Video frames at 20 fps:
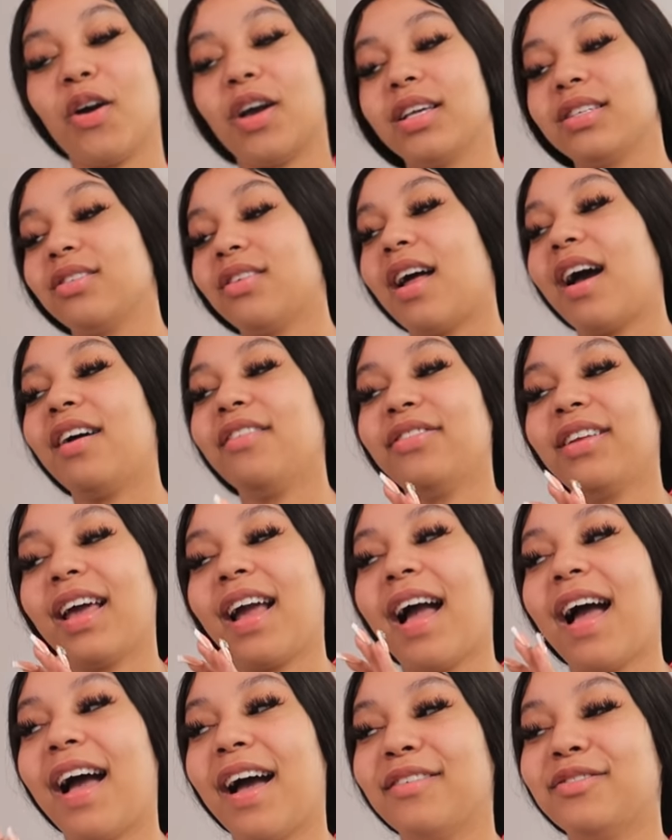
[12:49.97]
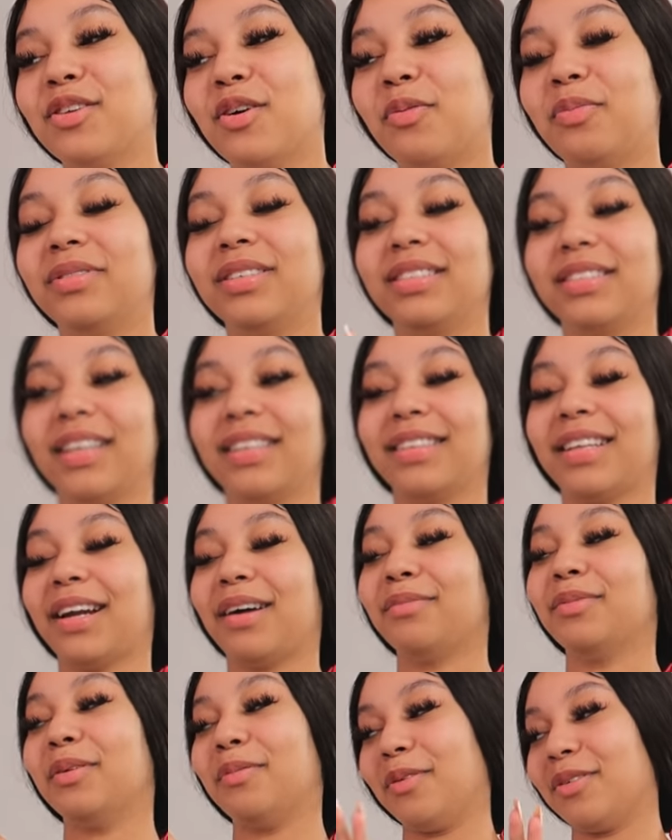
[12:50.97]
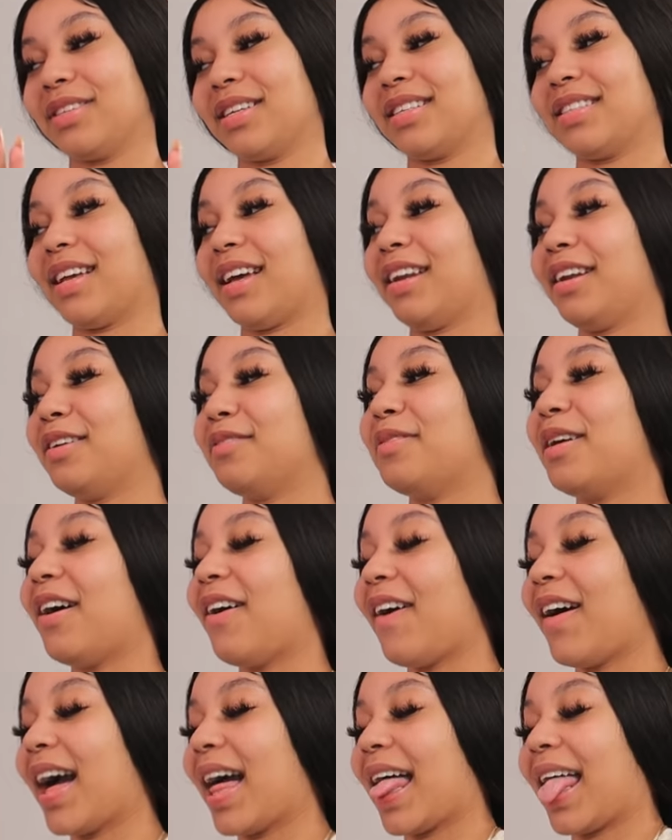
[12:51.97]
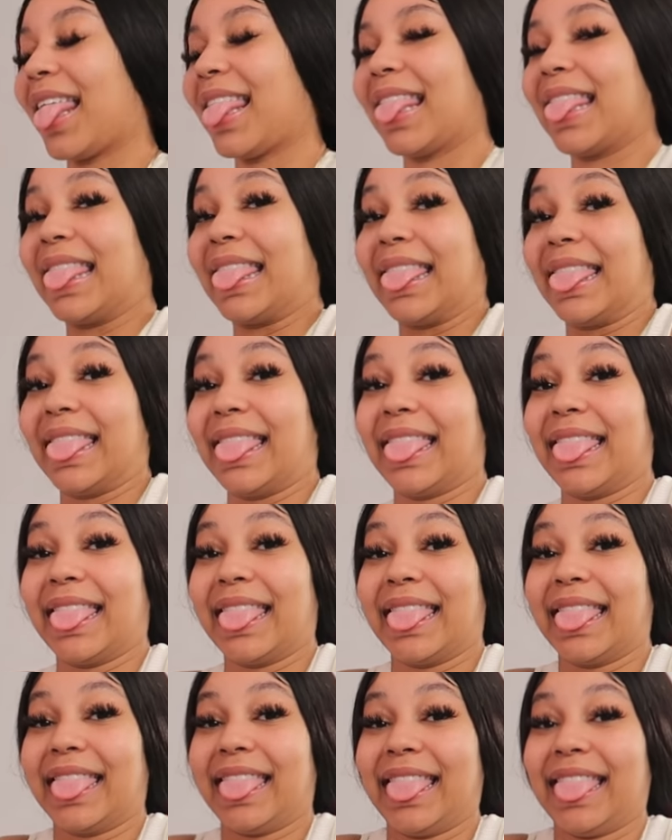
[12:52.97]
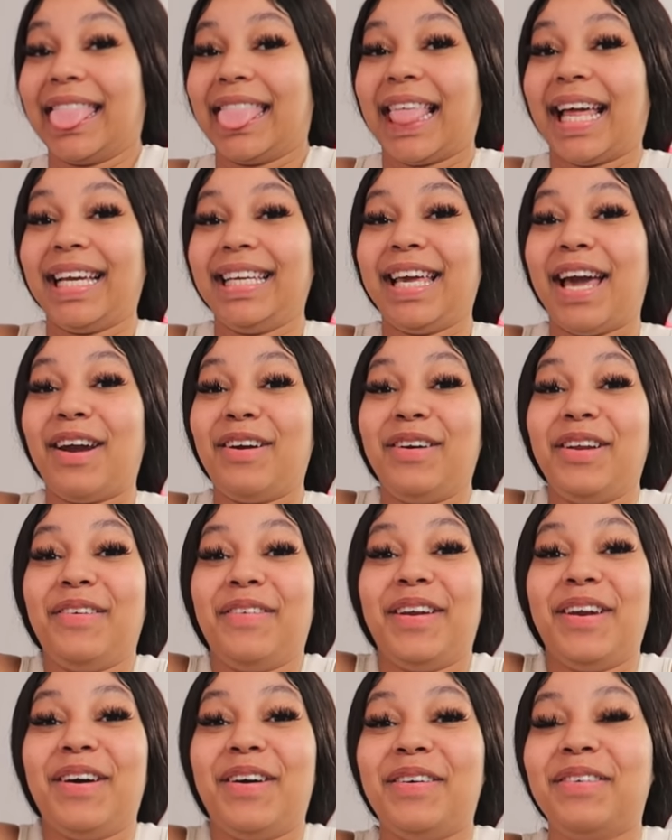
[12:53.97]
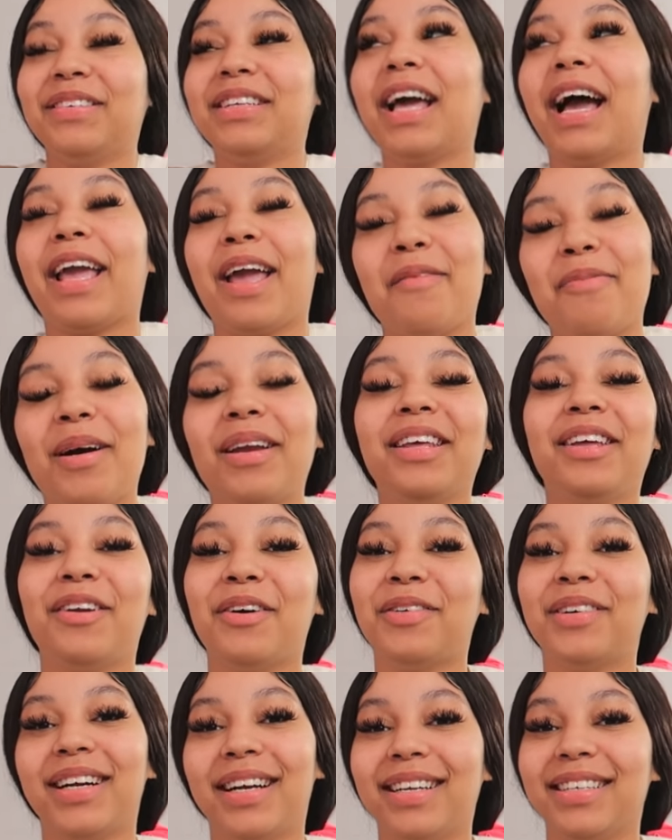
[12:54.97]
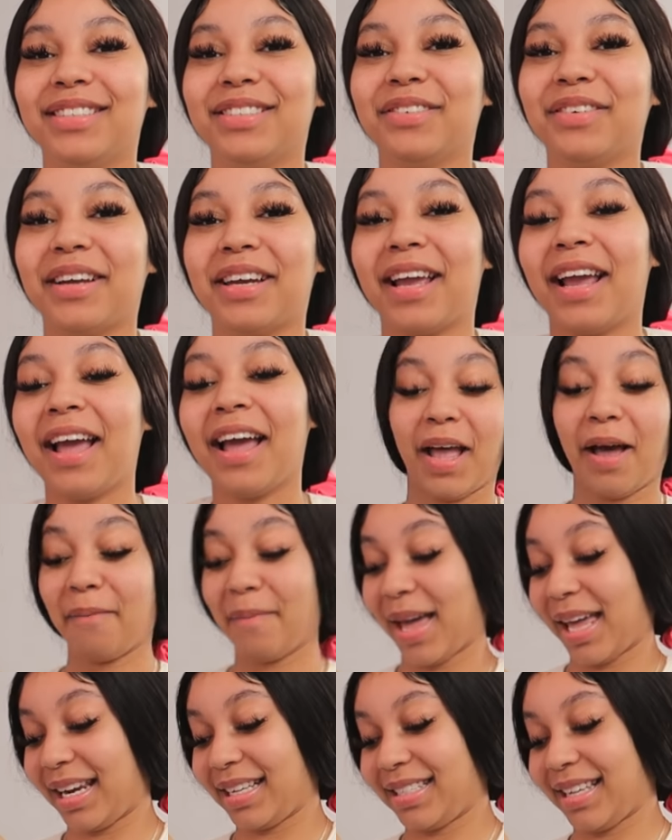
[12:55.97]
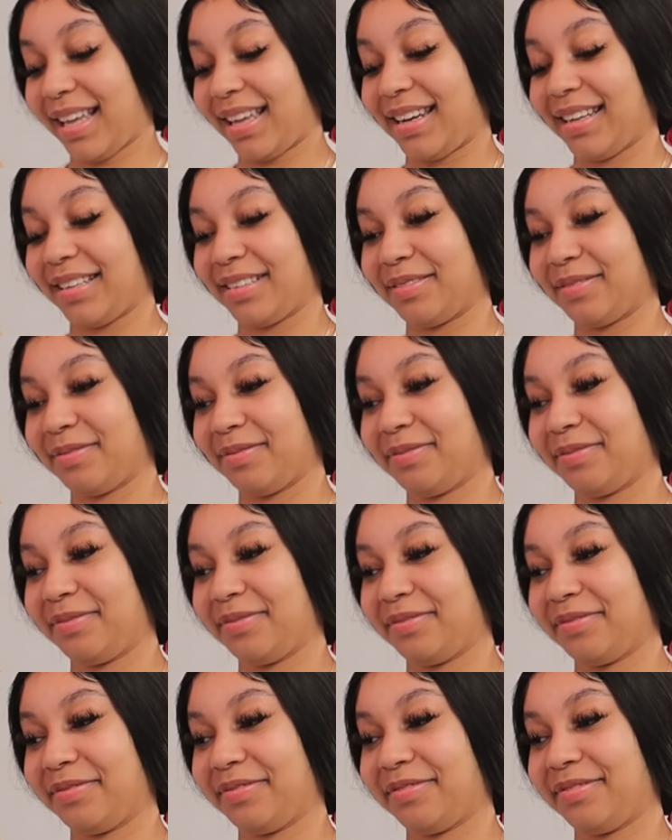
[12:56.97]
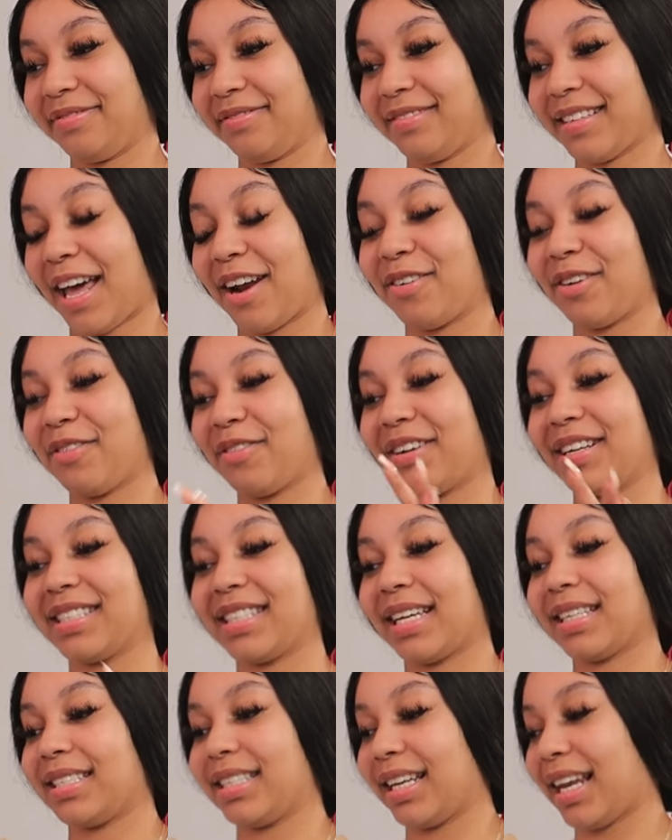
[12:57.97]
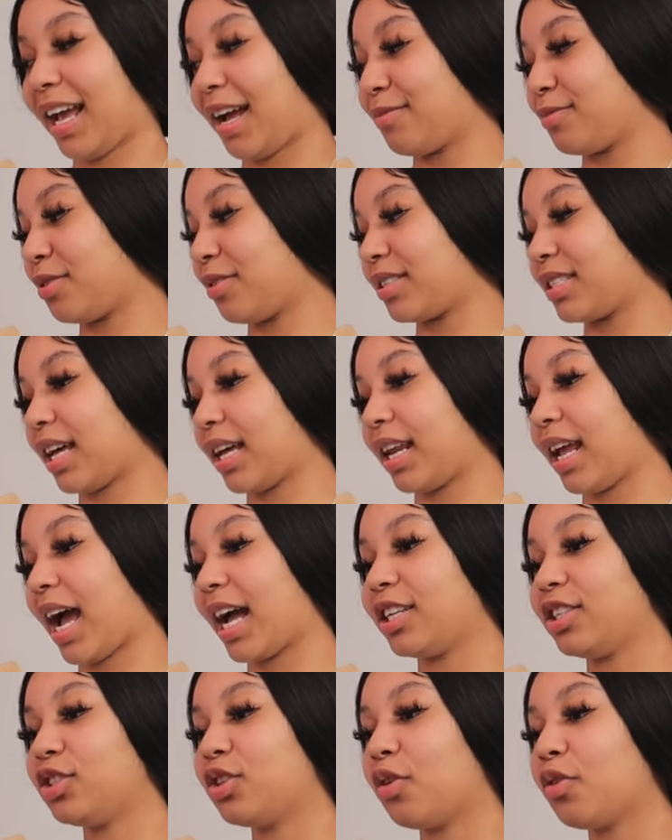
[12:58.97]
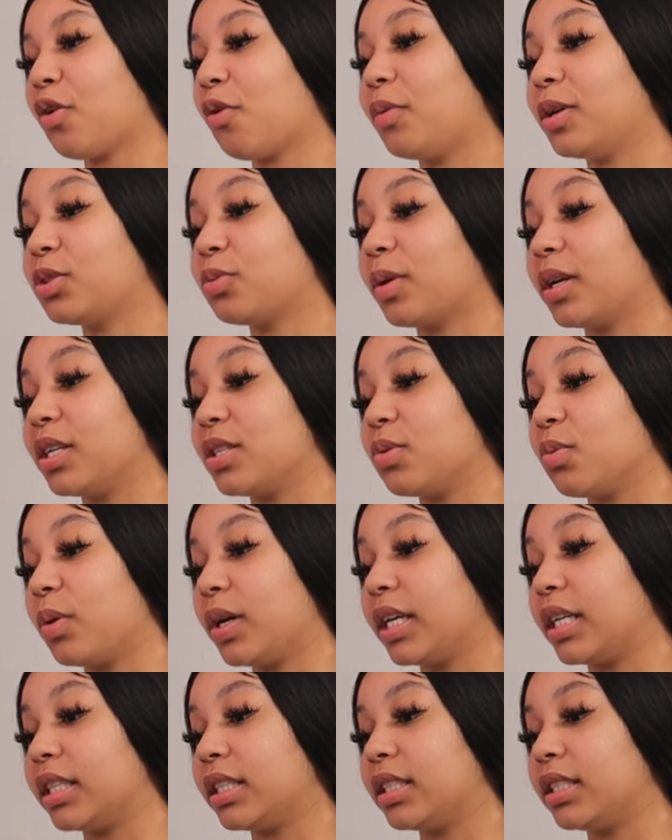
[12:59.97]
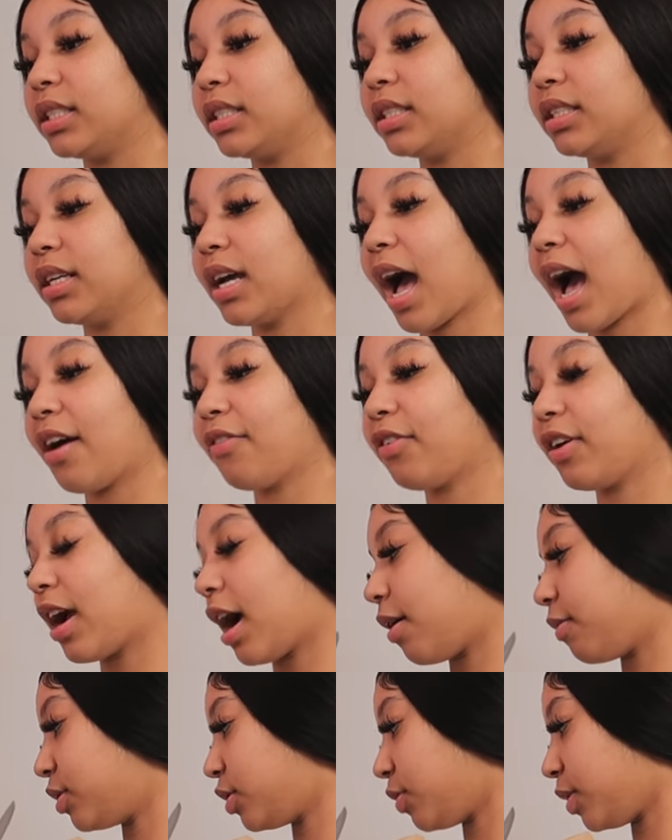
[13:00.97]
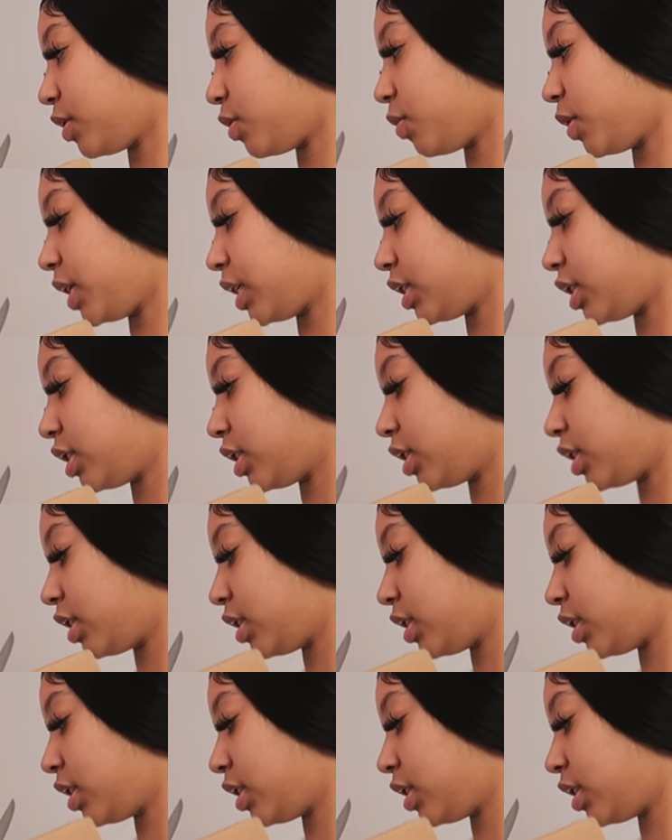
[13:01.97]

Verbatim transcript: okay so now i feel like i have to open the thing that i'm the most excited about y'all don't even know now y'all probably know what it is already i'm mad excited i don't even want to touch it like i'm so excited i just don't know which one is which i forgot which one is which